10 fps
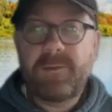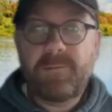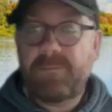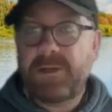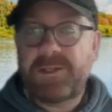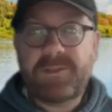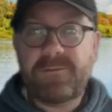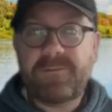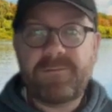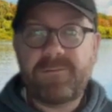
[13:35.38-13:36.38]
bunch of
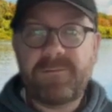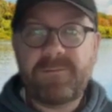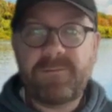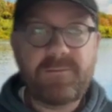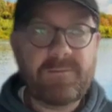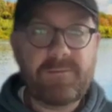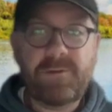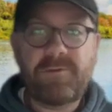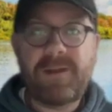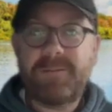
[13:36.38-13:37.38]

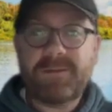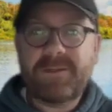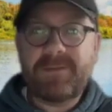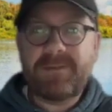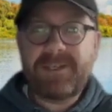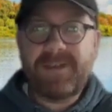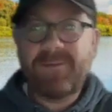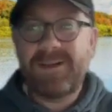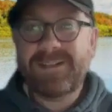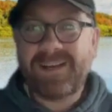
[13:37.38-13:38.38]
grapes or something and say,
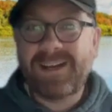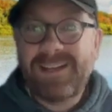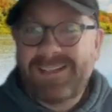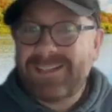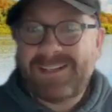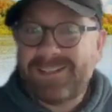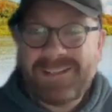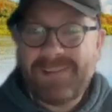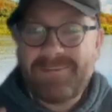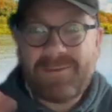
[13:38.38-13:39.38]
well done to you. There's
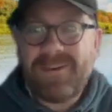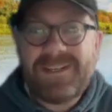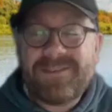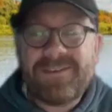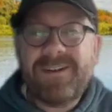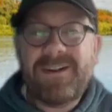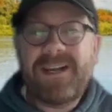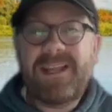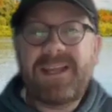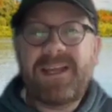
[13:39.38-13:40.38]
no prize for it or
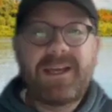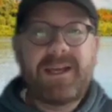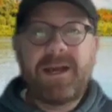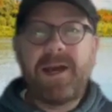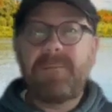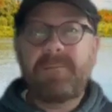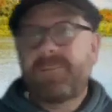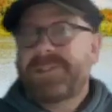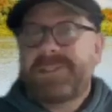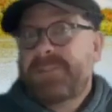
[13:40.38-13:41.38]
anything.
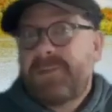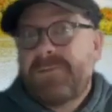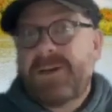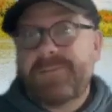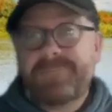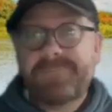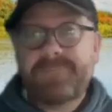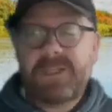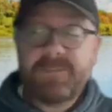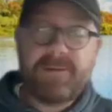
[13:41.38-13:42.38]
It's just a bit of fun.
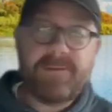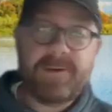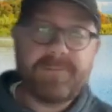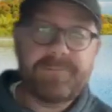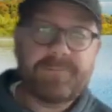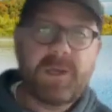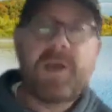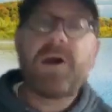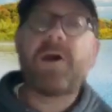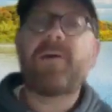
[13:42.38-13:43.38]
Just a bit of fun.
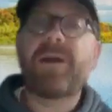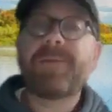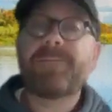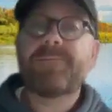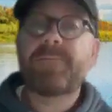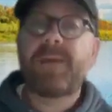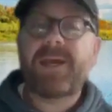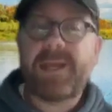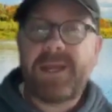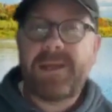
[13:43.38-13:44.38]
All right.
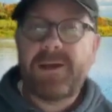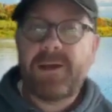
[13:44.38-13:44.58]
Okay.